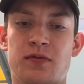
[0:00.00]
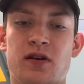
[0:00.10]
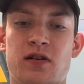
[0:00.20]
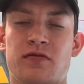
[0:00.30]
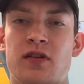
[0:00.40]

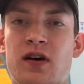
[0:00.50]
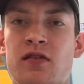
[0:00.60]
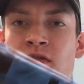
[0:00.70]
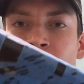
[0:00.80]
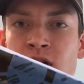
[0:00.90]
off
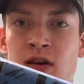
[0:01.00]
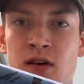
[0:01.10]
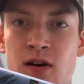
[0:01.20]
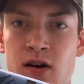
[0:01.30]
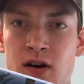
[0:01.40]
now,
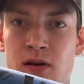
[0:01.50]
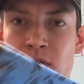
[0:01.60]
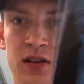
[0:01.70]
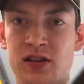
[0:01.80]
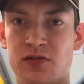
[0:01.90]

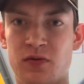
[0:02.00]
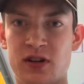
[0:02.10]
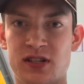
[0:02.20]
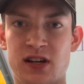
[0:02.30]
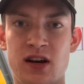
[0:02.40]
at least
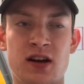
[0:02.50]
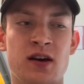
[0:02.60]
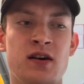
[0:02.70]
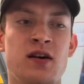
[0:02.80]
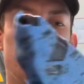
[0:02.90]
one side.
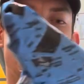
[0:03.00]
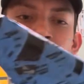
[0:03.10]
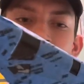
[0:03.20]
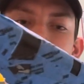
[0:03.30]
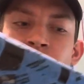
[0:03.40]

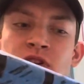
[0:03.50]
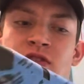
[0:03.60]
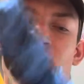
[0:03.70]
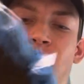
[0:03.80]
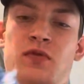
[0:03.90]
I'm only
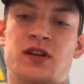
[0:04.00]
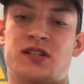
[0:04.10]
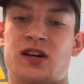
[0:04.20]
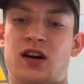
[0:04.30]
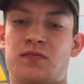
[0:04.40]
doing the one
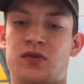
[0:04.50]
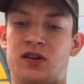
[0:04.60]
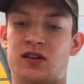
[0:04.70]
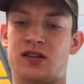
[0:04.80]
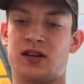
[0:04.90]
side
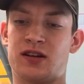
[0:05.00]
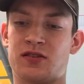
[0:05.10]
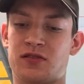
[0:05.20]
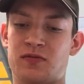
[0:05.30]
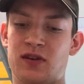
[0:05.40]
because it
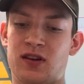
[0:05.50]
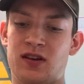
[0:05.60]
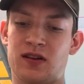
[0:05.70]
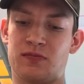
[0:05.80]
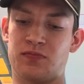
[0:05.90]
took
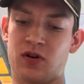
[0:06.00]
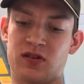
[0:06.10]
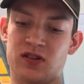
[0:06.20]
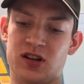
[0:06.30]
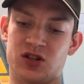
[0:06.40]
me
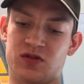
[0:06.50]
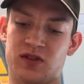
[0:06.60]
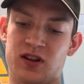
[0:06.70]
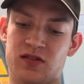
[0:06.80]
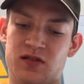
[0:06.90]
probably
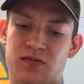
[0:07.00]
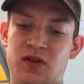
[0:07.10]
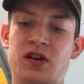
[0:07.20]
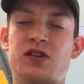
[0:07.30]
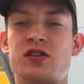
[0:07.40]
20-30
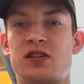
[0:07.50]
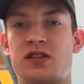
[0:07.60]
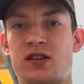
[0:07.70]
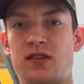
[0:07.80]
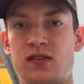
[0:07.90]
minutes
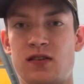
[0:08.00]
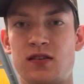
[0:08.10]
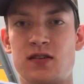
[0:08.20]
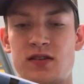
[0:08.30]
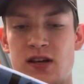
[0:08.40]
just to
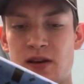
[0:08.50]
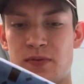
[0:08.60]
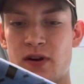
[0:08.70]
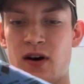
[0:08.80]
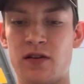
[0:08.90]

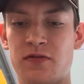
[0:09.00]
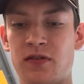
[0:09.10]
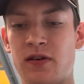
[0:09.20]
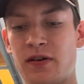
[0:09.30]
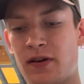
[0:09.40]
tape it off,
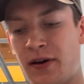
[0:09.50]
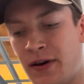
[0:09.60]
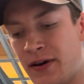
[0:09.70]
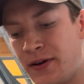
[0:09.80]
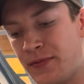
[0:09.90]

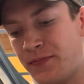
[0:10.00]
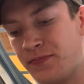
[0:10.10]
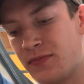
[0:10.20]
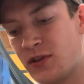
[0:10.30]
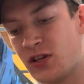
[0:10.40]

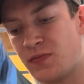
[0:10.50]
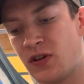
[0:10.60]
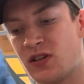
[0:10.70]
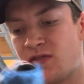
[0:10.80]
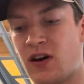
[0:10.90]
just
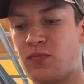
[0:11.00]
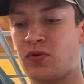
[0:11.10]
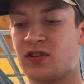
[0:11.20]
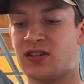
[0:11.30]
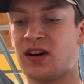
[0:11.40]
because of how
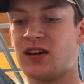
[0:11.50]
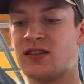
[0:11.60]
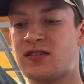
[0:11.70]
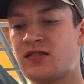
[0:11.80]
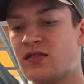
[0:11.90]

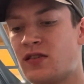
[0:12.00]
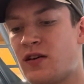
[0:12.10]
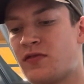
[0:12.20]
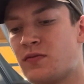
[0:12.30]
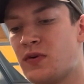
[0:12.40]
precise you
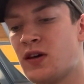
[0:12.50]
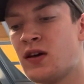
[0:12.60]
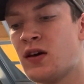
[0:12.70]
have to be.